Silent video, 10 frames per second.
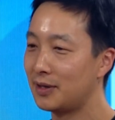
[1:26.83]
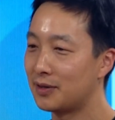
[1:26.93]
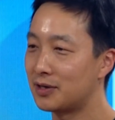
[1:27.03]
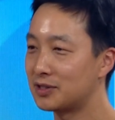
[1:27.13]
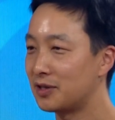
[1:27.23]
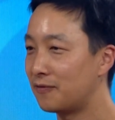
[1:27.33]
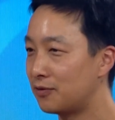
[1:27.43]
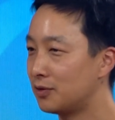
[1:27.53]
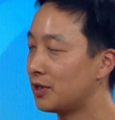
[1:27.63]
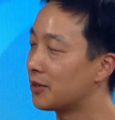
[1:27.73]
There's a
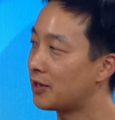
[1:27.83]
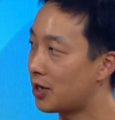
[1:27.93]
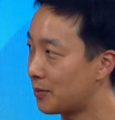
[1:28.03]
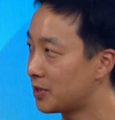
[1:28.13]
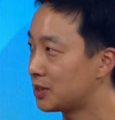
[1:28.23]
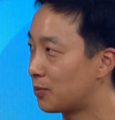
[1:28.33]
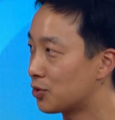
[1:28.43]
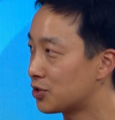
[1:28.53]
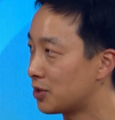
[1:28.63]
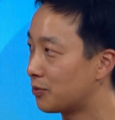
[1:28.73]
fully autonomous
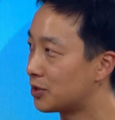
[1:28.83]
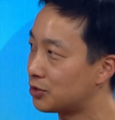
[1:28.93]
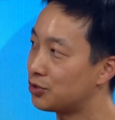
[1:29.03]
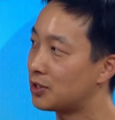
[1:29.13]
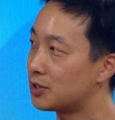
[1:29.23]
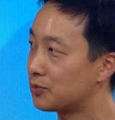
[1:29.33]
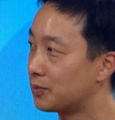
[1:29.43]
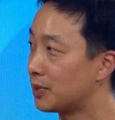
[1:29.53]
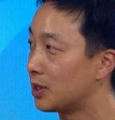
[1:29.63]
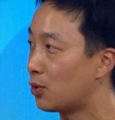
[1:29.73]
portion where students will
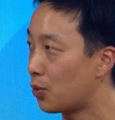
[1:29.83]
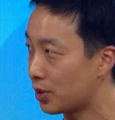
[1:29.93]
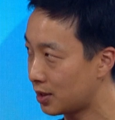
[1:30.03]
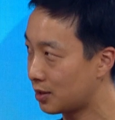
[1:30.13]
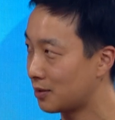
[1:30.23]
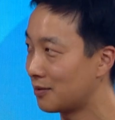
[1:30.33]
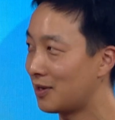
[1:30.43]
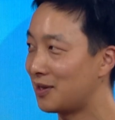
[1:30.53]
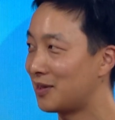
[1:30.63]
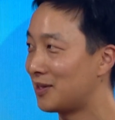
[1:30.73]
be coding,
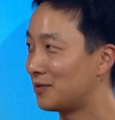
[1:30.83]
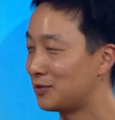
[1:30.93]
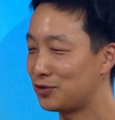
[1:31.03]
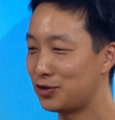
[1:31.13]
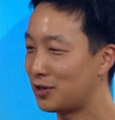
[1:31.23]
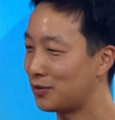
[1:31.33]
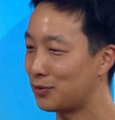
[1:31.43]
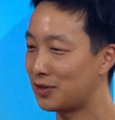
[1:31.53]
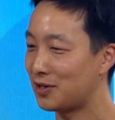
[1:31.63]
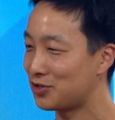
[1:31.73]
and then students
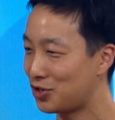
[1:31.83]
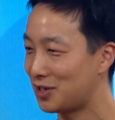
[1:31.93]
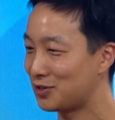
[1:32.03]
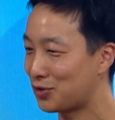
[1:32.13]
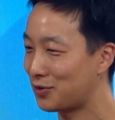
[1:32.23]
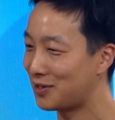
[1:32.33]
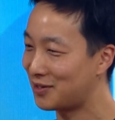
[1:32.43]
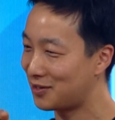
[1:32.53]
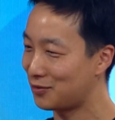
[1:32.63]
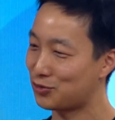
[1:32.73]
don't touch any drone, and
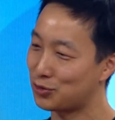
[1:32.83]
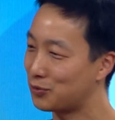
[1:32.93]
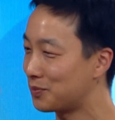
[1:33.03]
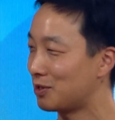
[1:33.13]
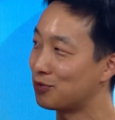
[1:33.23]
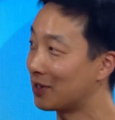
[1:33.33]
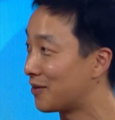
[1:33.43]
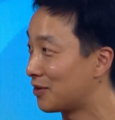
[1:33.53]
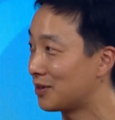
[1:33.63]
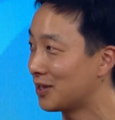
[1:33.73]
then drone will be doing
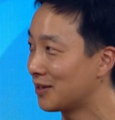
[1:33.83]
everything.